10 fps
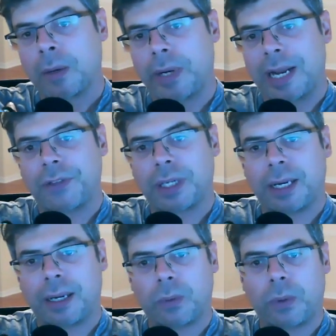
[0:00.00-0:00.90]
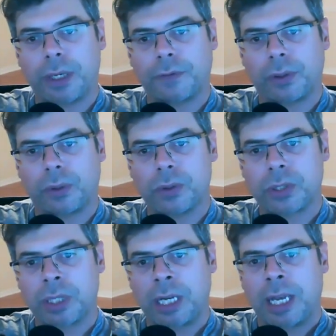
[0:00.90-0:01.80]
We'd have to cut one of
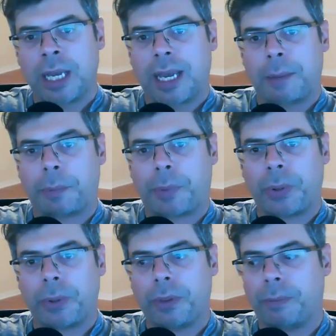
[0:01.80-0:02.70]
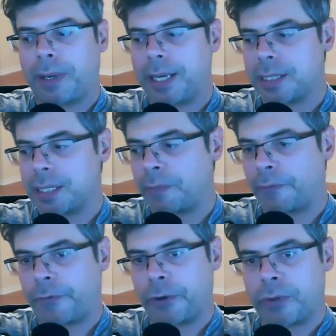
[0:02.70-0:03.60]
those and pull the bicep
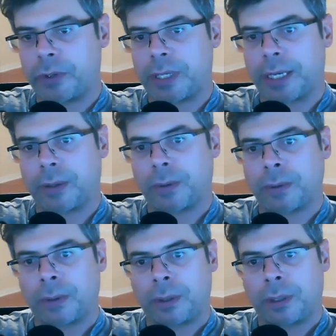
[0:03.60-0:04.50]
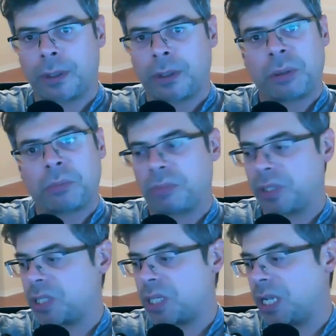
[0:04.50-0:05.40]
further down,
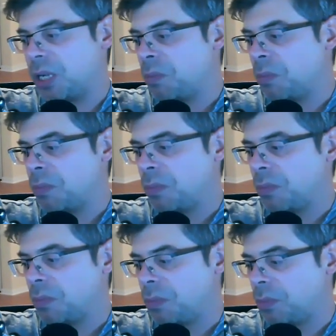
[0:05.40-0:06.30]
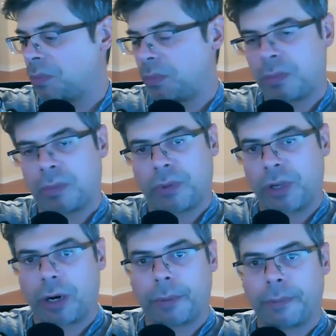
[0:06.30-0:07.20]
let's say
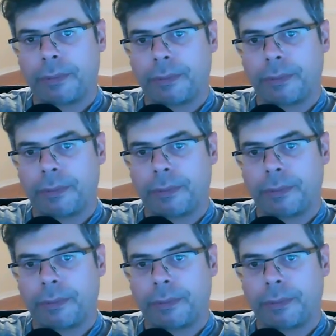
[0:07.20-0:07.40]
the arm.